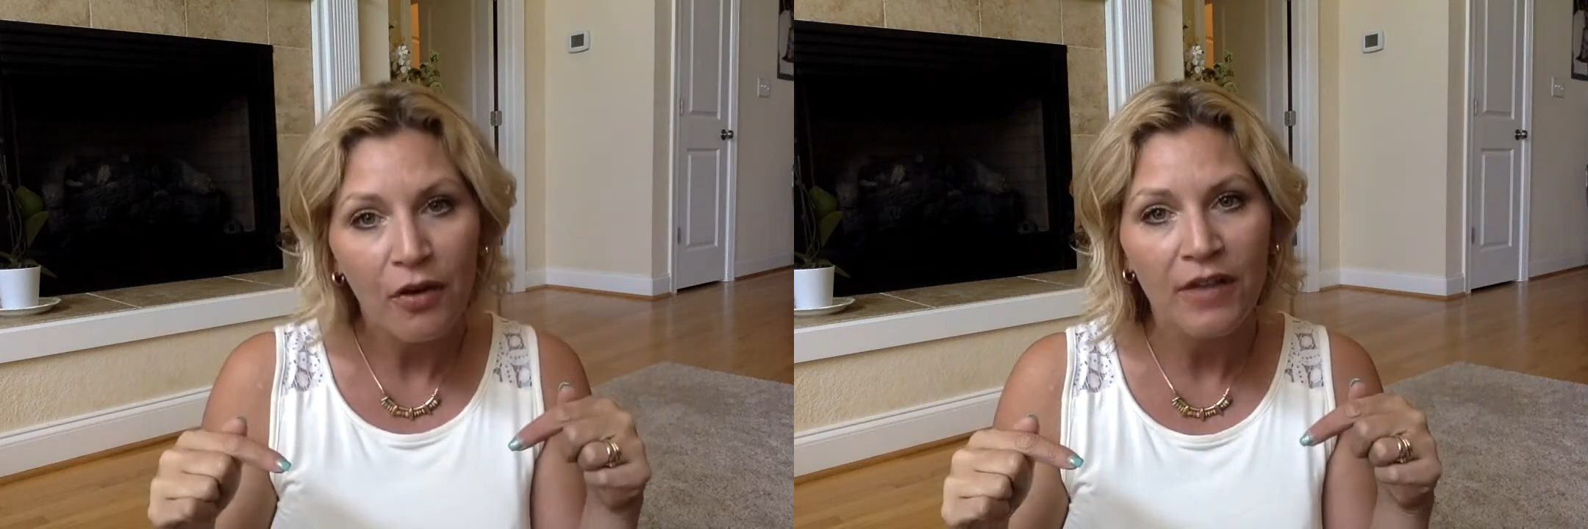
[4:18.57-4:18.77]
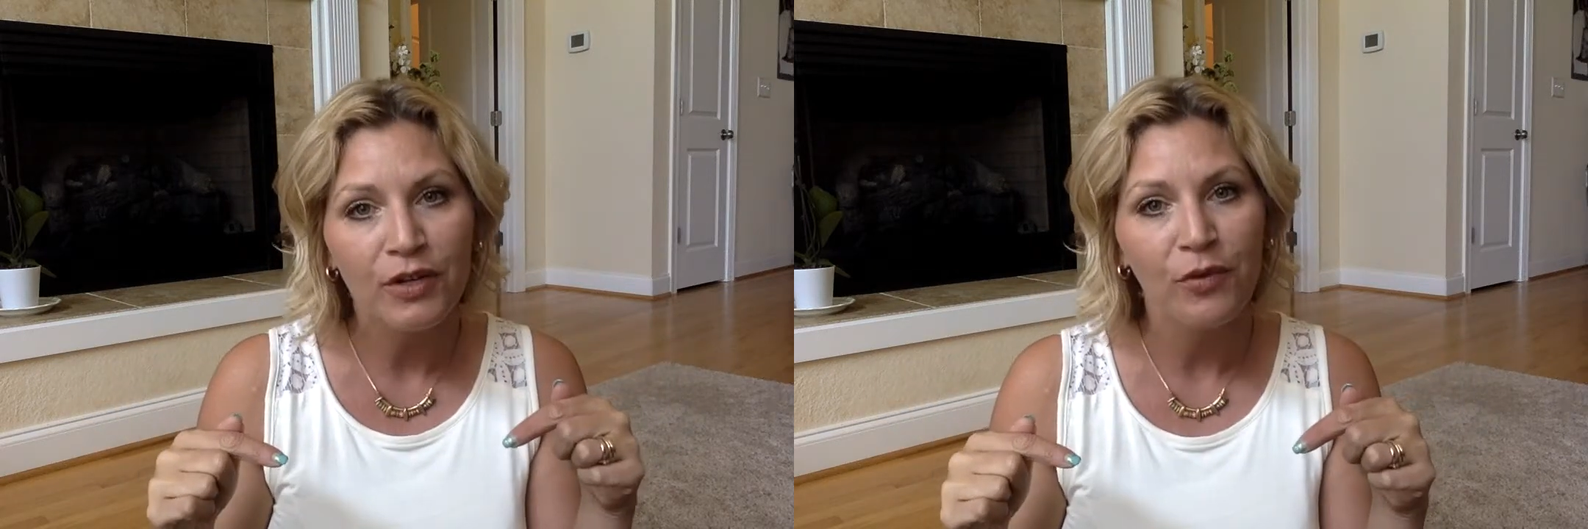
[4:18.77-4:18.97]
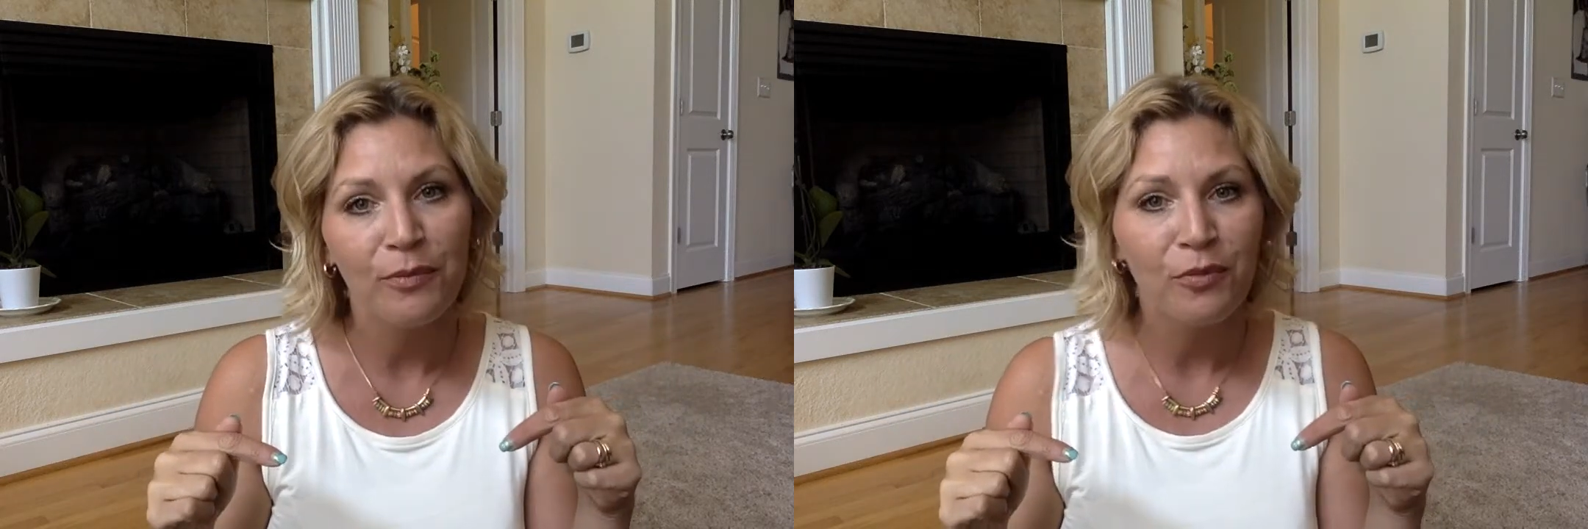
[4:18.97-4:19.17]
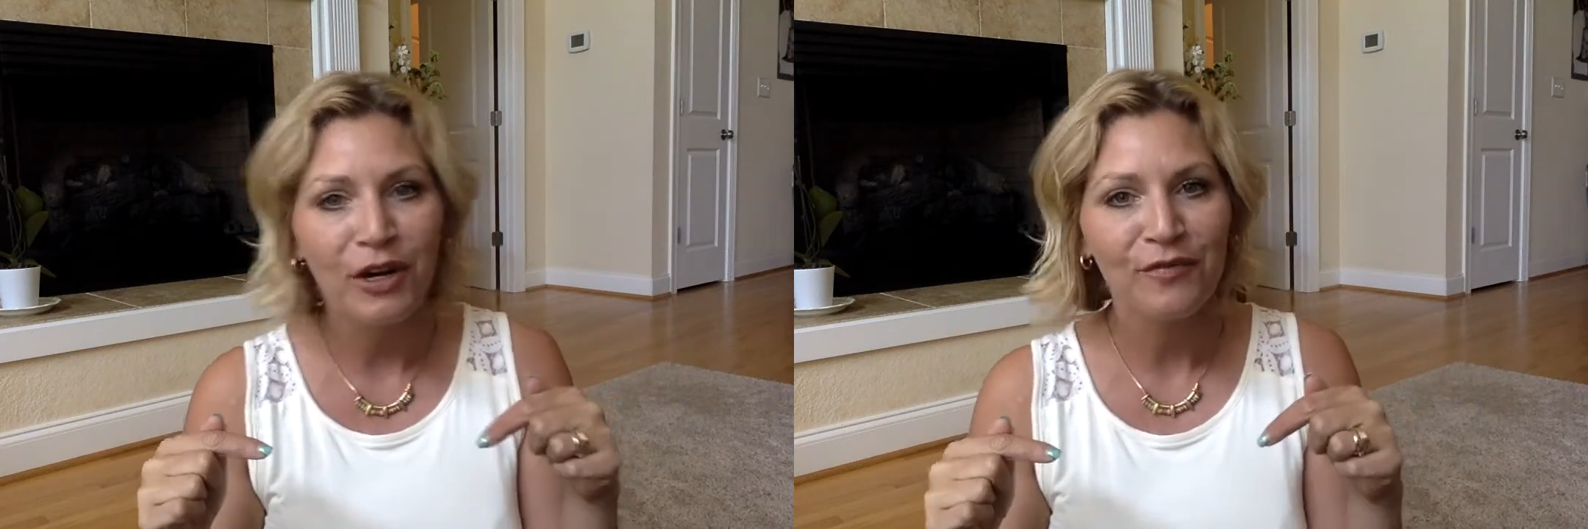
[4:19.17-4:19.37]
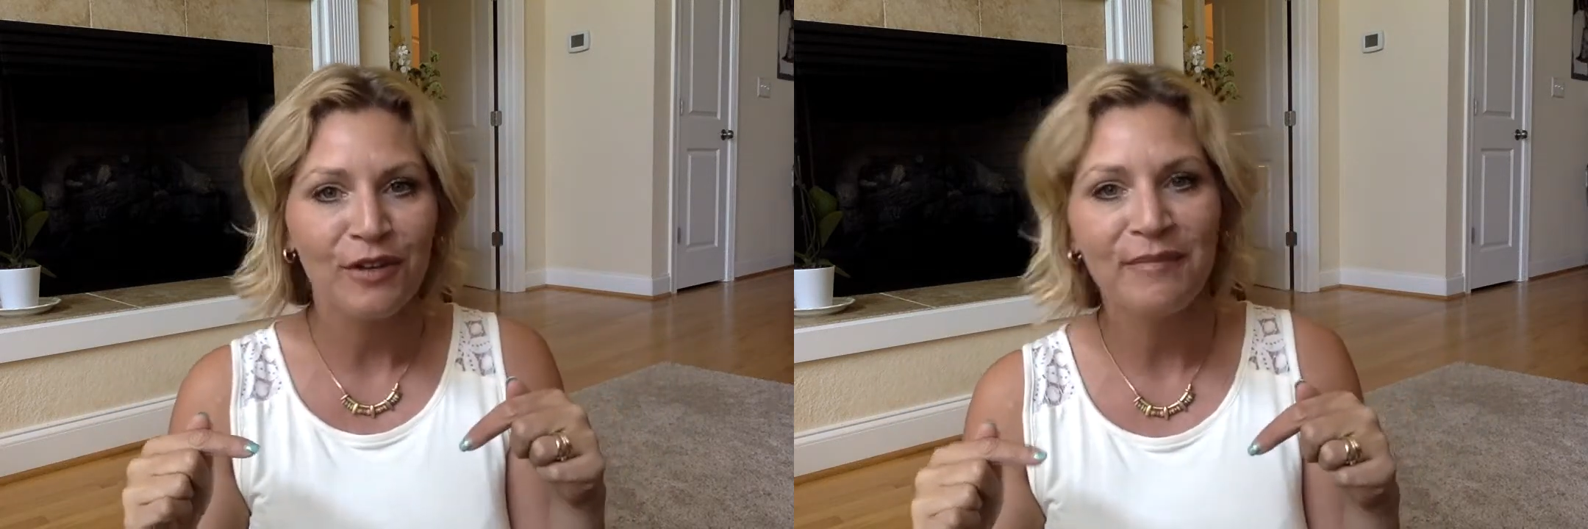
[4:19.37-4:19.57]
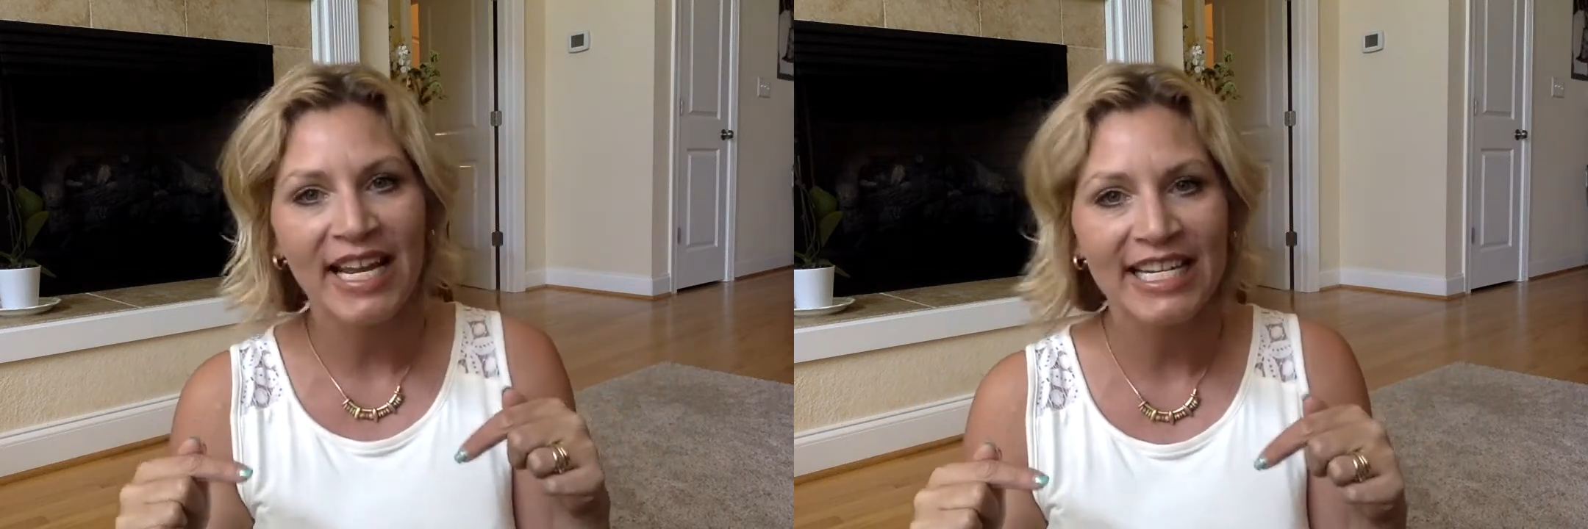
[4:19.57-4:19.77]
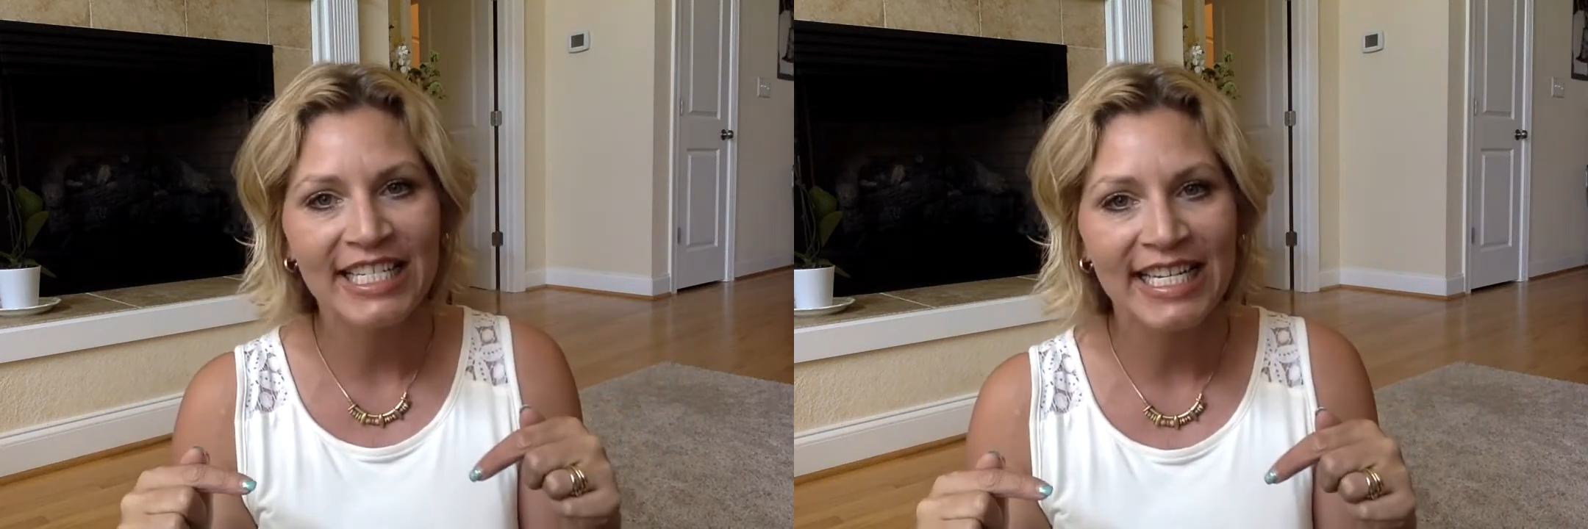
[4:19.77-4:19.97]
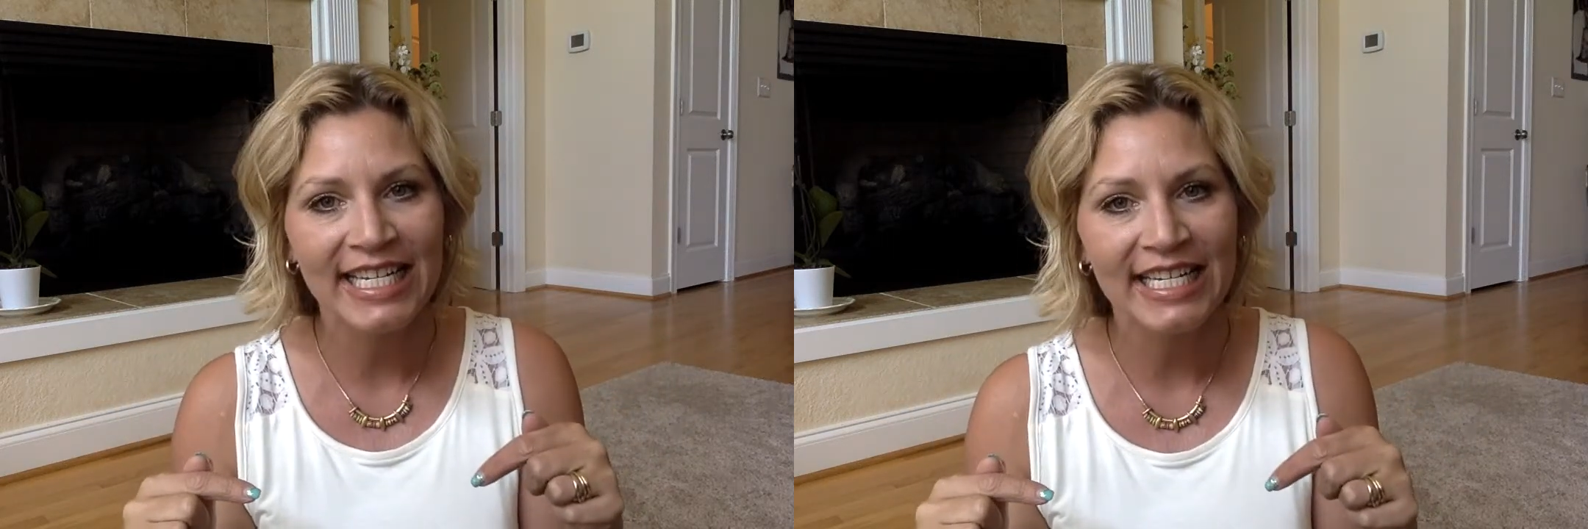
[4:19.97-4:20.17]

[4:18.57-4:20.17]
if you want more information,